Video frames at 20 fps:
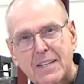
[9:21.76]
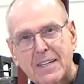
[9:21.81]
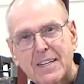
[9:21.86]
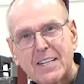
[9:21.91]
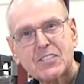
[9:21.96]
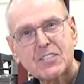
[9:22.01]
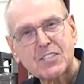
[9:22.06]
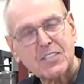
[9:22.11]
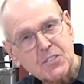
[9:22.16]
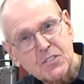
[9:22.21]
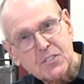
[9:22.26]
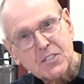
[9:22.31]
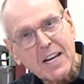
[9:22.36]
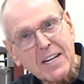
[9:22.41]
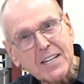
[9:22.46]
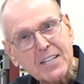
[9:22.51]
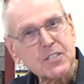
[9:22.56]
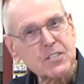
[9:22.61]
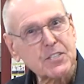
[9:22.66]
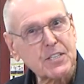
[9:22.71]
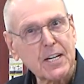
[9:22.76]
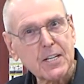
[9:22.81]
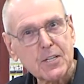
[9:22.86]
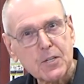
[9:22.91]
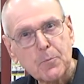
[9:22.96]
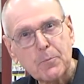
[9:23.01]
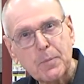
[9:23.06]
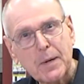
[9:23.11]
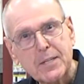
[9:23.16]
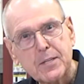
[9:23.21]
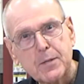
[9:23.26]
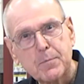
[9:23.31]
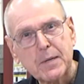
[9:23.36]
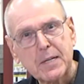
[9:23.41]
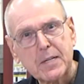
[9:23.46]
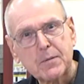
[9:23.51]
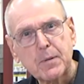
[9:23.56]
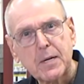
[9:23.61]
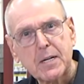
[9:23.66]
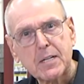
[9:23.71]
It's the steady state you pay the
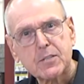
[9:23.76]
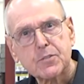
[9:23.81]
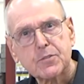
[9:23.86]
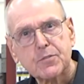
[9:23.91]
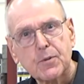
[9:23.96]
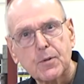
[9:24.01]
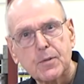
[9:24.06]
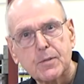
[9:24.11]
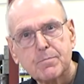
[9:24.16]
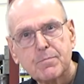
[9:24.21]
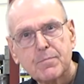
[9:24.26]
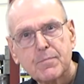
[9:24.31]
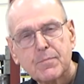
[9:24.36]
big bucks for.